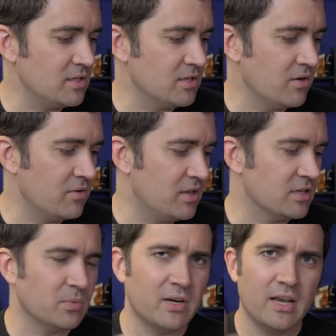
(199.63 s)
So
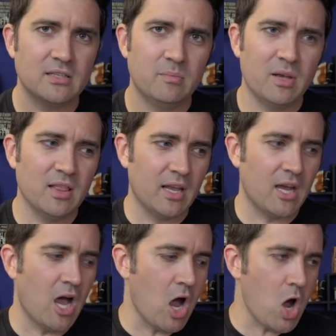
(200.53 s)
this one hasn't been
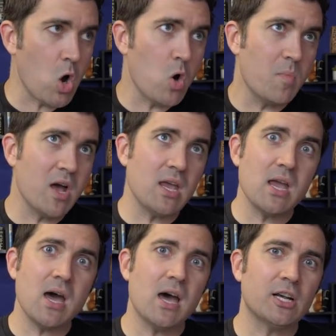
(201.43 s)
like a, oh my
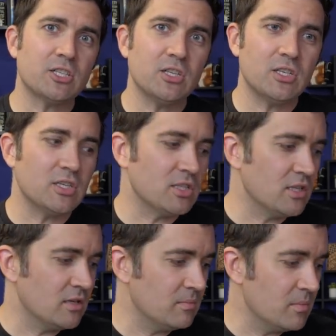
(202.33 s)
gosh, this is
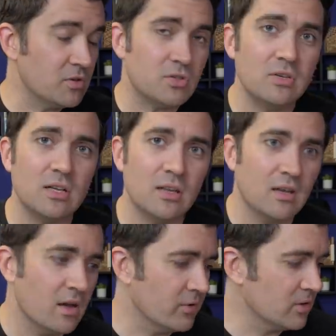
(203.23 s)
the most unique
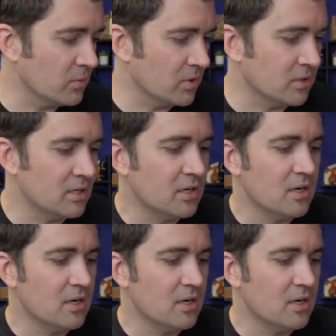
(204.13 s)
thing ever in the world.